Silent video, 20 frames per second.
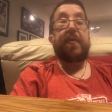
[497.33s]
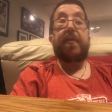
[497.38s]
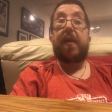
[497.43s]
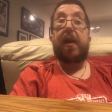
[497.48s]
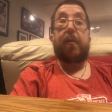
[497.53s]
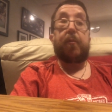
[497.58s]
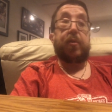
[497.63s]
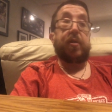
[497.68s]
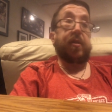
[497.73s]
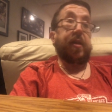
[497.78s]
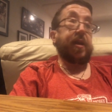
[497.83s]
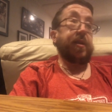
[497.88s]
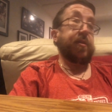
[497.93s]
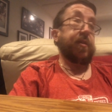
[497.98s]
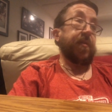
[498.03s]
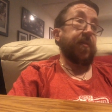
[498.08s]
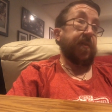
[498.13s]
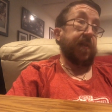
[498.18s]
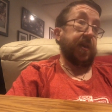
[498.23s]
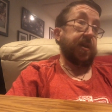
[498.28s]
I would like
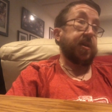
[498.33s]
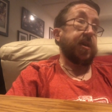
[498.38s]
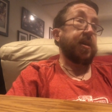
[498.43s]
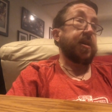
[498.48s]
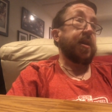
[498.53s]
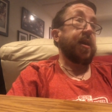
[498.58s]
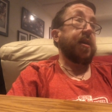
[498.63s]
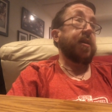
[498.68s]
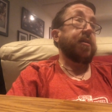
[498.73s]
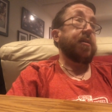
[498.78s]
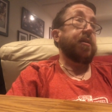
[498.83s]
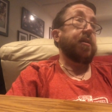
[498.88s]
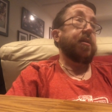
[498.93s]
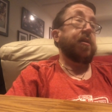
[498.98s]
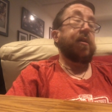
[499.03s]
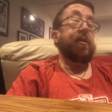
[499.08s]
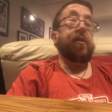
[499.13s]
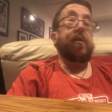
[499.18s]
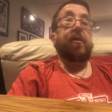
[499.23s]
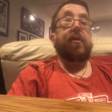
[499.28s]
to think you can,
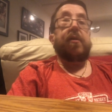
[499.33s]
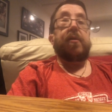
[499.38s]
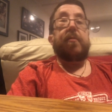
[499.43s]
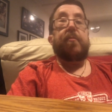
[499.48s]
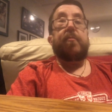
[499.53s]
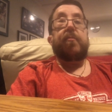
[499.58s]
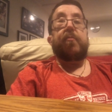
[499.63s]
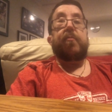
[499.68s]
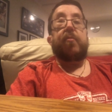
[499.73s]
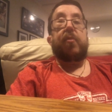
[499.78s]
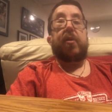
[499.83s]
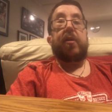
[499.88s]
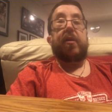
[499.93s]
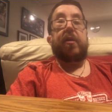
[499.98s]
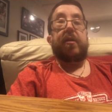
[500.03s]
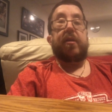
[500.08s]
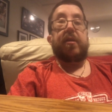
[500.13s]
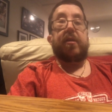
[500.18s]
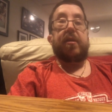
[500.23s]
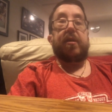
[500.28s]

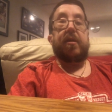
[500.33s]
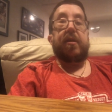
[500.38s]
but